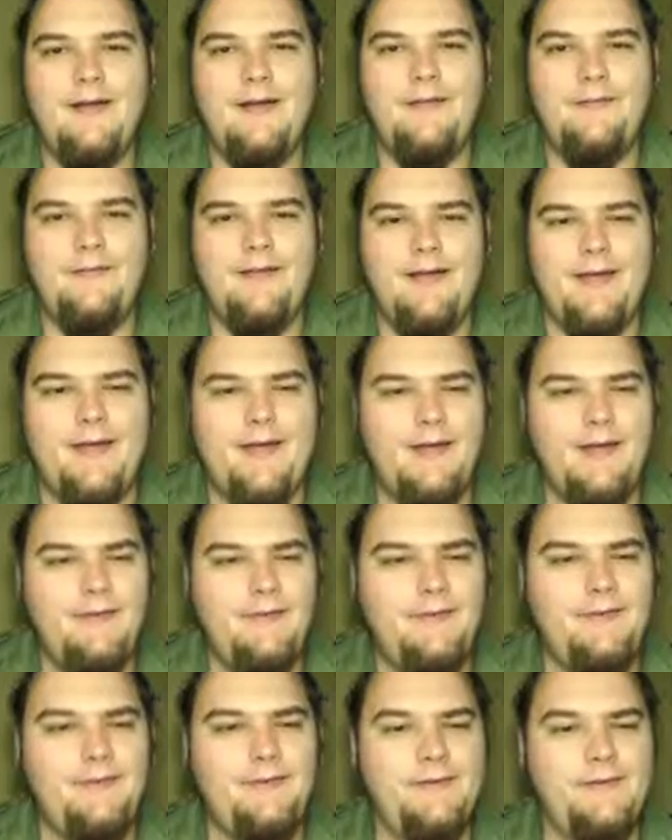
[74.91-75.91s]

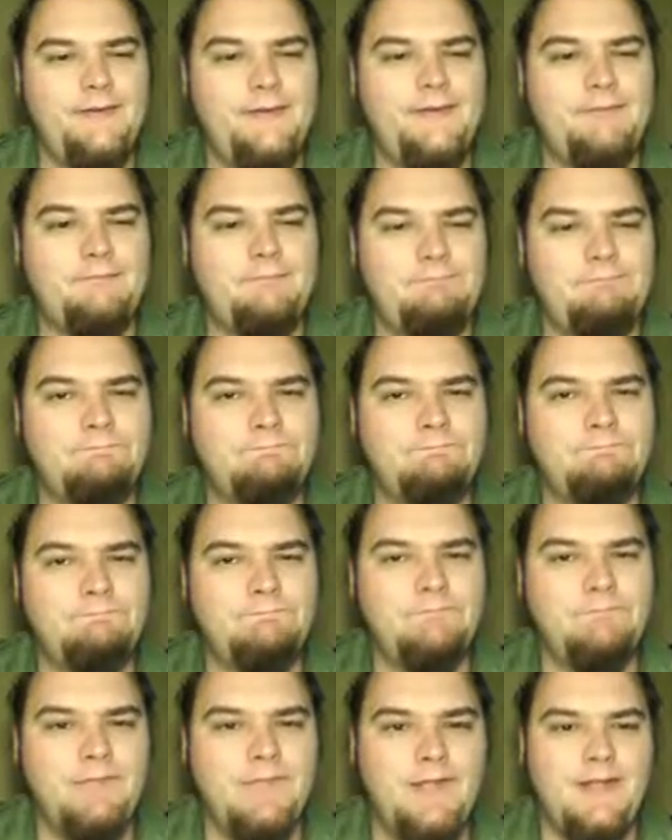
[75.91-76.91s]
okay.
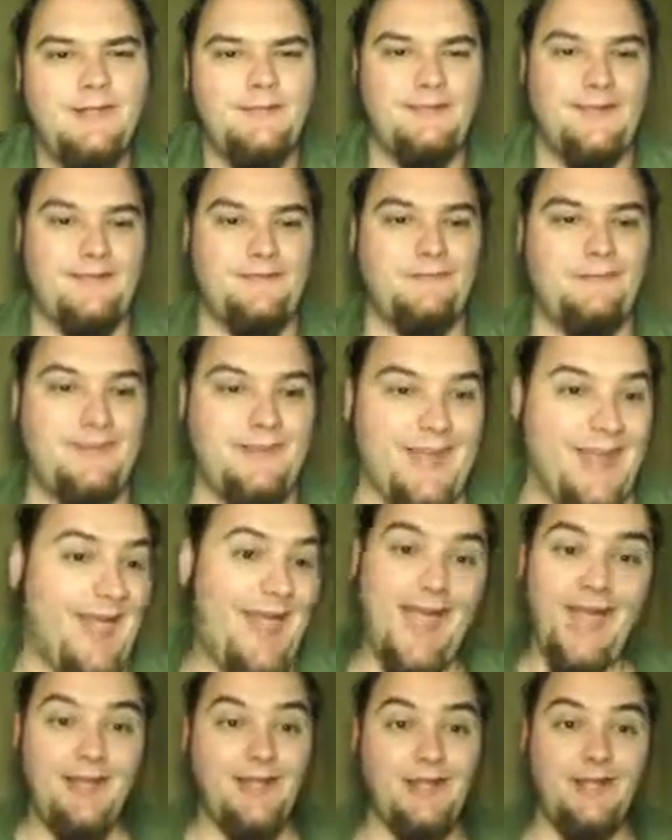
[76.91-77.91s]
Doesn't really
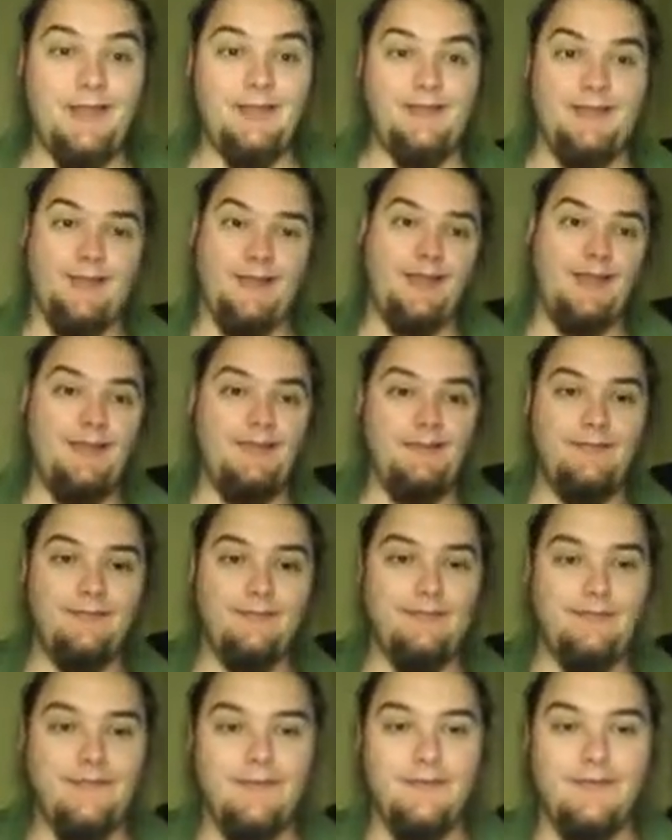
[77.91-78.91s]
add anything.
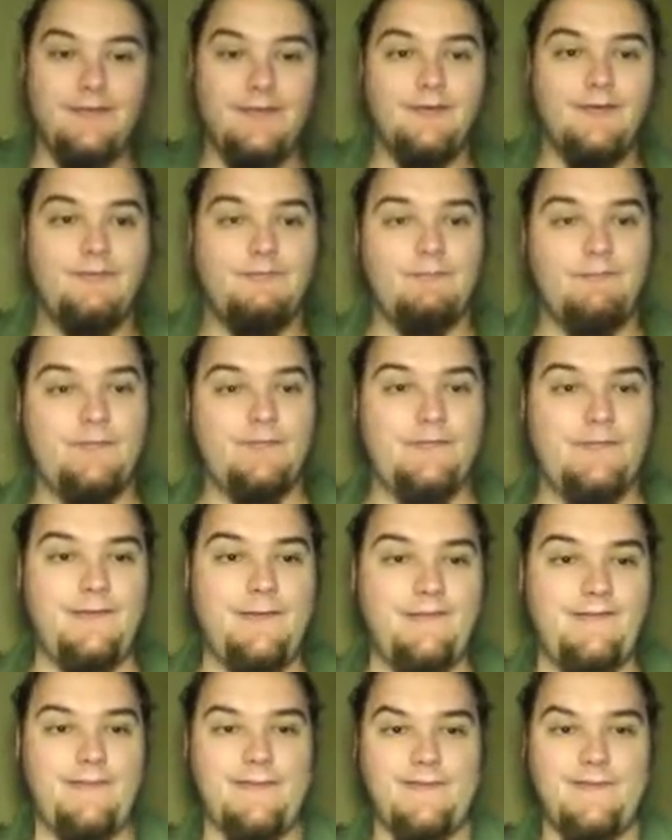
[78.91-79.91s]

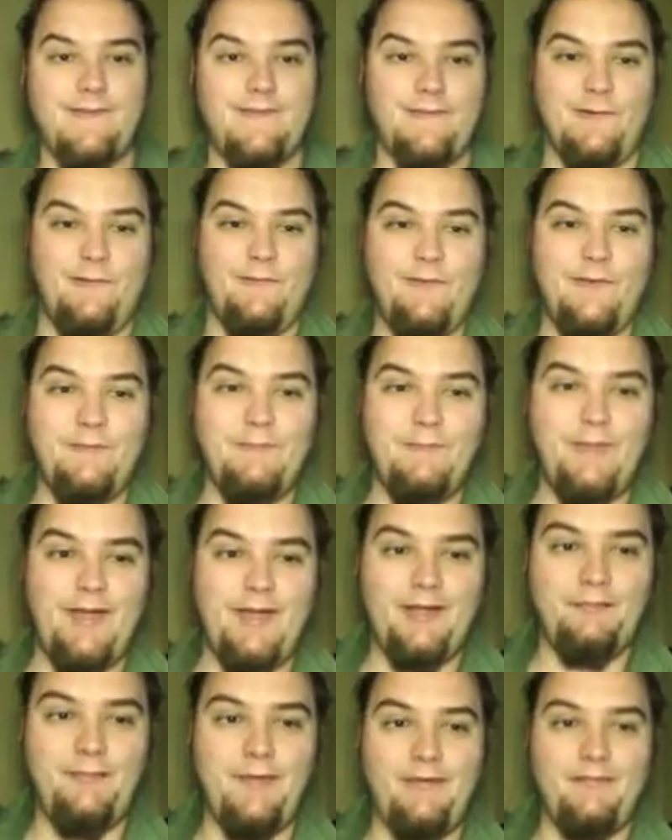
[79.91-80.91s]
Does it sort of
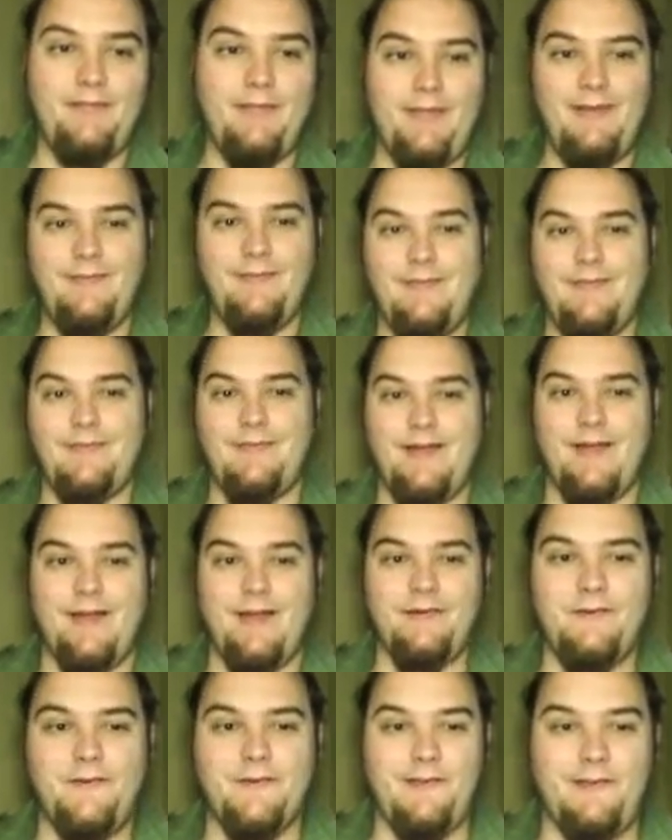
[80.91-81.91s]
make me think that the
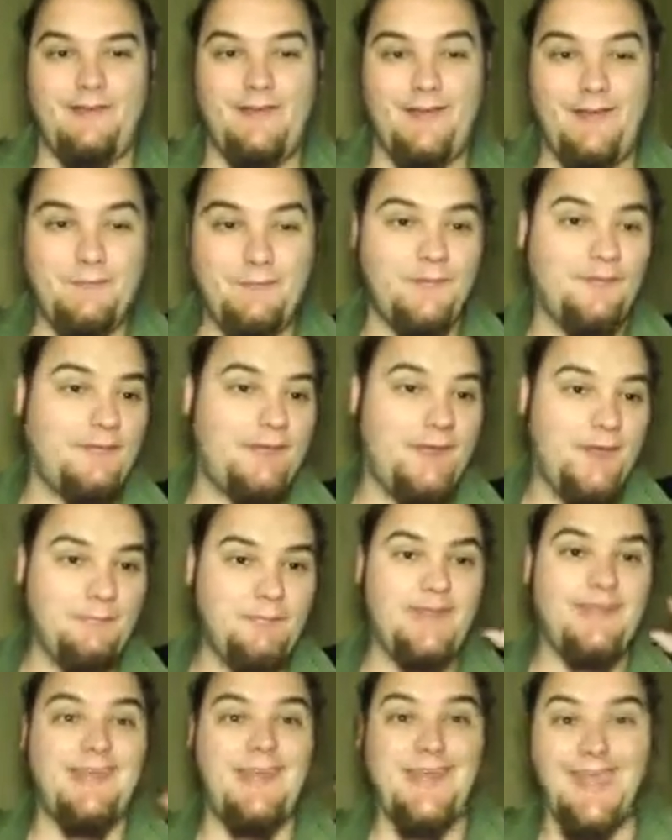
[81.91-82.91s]
character's a little more
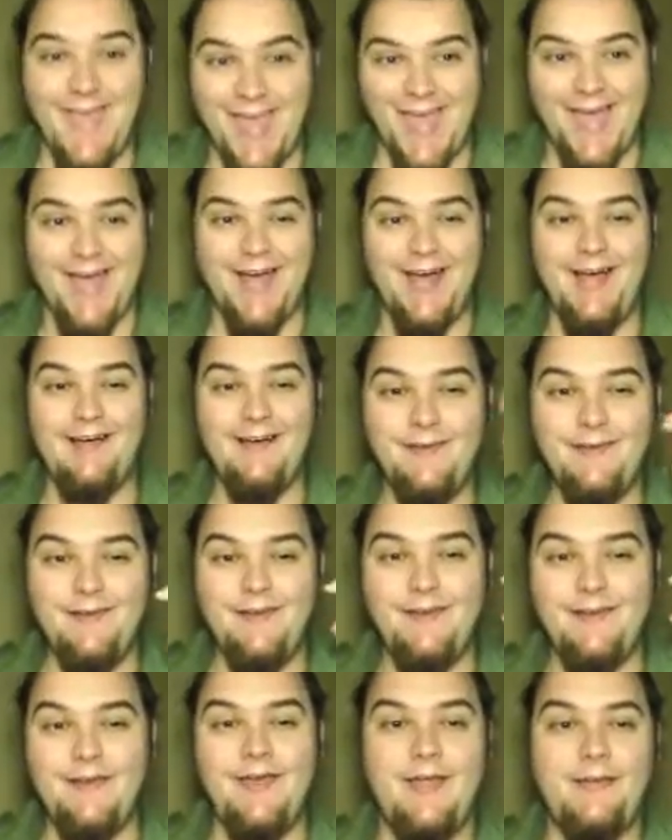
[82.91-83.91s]
human? Yeah.
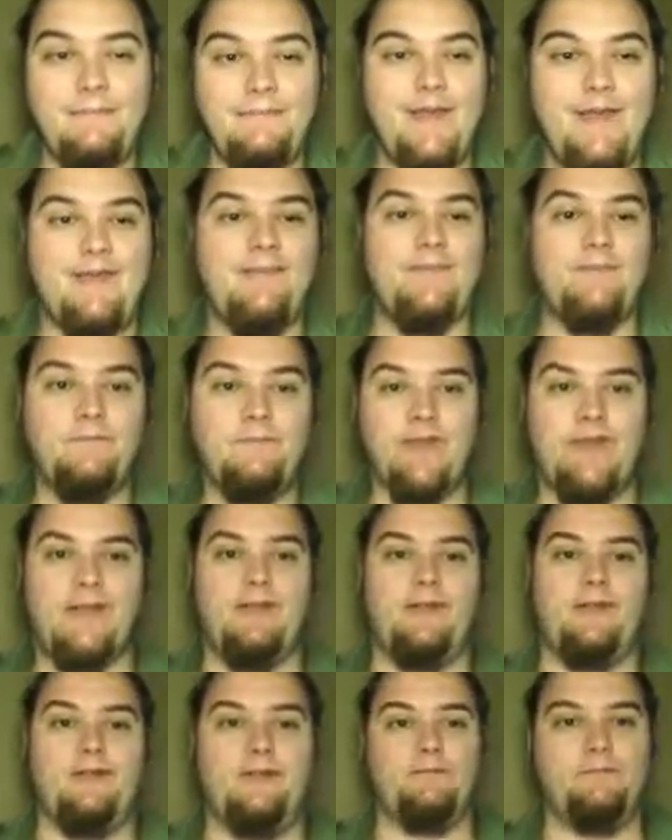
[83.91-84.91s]
It makes him
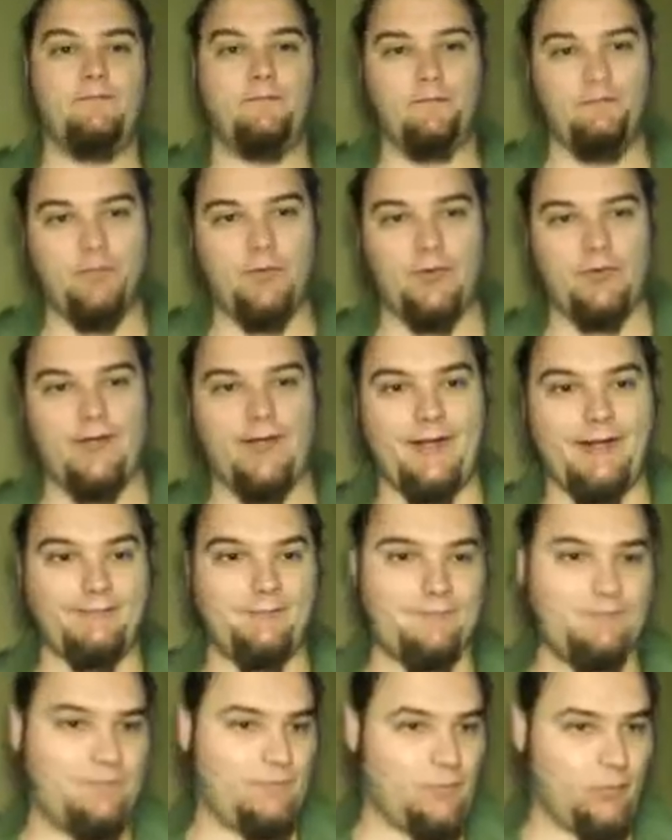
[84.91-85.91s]
feel more like
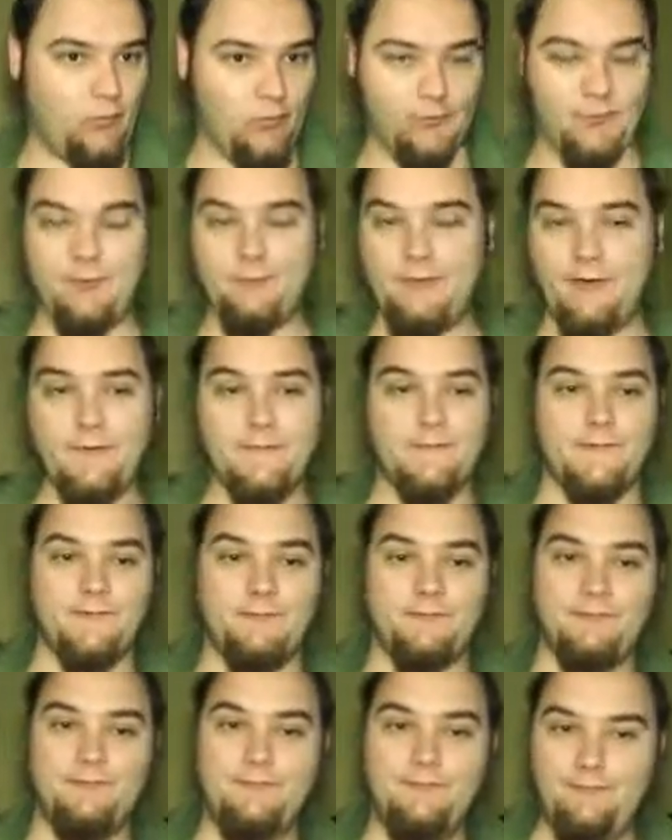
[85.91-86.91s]
a normal
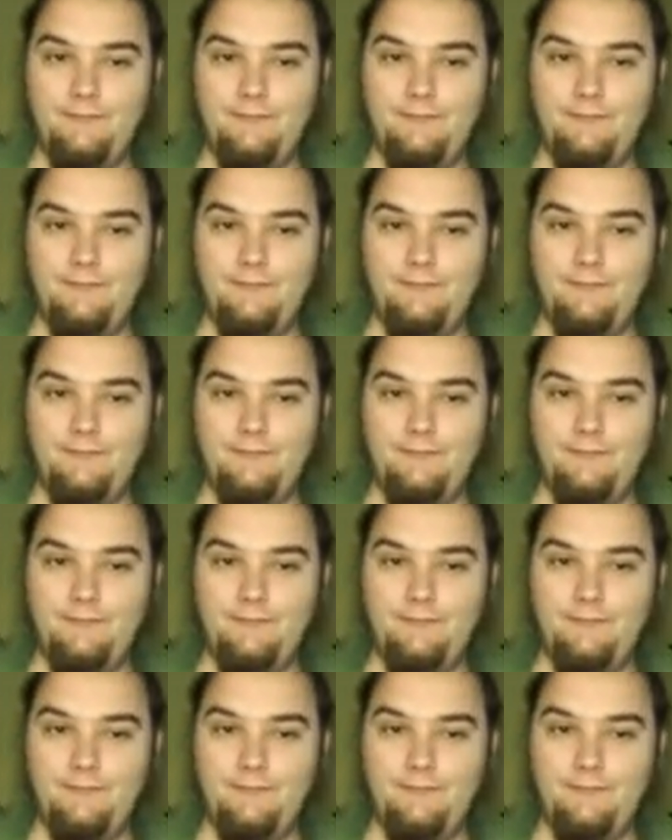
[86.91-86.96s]
person.